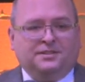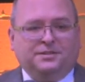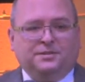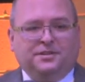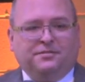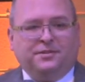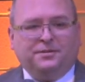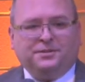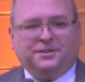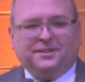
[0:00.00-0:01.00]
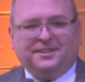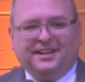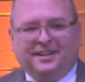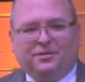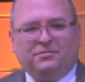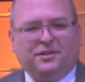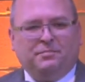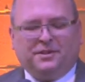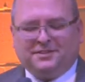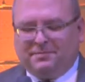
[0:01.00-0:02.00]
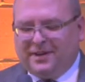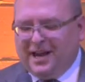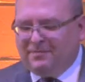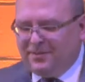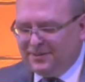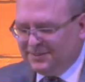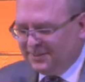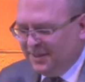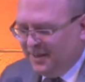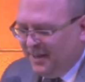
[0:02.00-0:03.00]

to do in the future, and hopefully build some confidence.